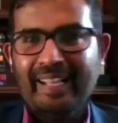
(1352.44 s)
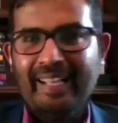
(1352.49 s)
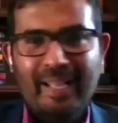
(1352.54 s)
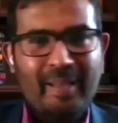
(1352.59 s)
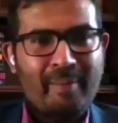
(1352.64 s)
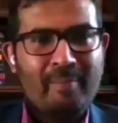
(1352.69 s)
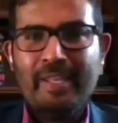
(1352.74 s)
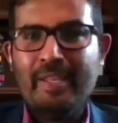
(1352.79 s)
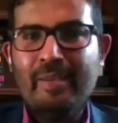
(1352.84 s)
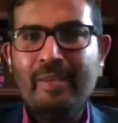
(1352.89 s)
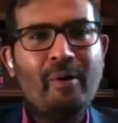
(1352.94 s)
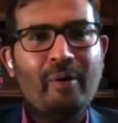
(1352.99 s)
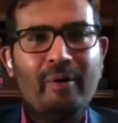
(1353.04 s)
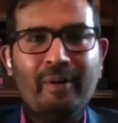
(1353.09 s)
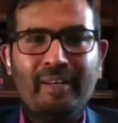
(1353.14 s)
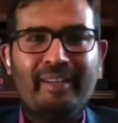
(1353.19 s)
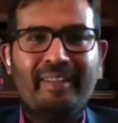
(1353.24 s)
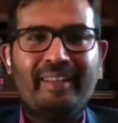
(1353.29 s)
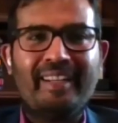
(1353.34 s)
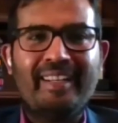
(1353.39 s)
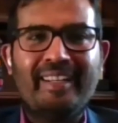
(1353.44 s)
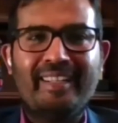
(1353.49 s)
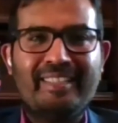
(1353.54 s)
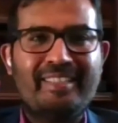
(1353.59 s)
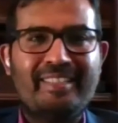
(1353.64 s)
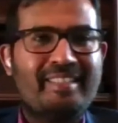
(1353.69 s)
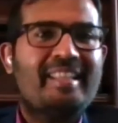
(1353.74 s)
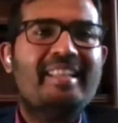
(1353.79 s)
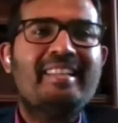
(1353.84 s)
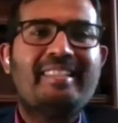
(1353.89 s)
I mean, you got it right.
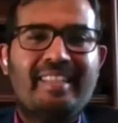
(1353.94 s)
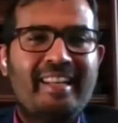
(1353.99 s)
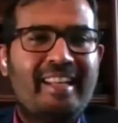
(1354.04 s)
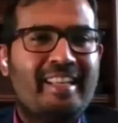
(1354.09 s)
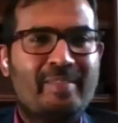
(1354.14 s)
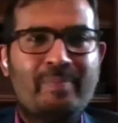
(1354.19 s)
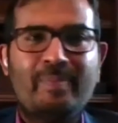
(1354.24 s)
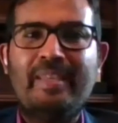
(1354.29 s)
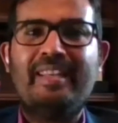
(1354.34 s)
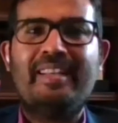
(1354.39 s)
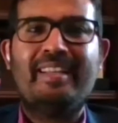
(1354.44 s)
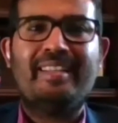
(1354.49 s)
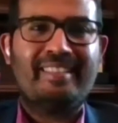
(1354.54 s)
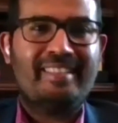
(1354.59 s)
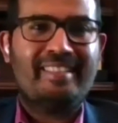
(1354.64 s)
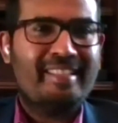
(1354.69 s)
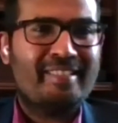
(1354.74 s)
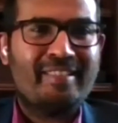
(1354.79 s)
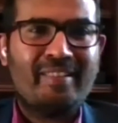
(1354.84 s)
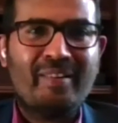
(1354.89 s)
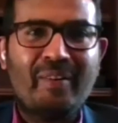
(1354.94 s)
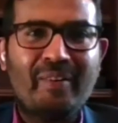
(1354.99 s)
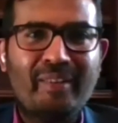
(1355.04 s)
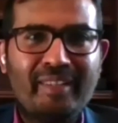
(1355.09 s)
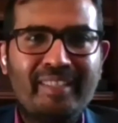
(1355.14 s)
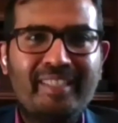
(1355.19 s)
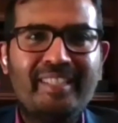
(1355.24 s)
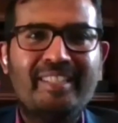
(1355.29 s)
It's an experience. It's not a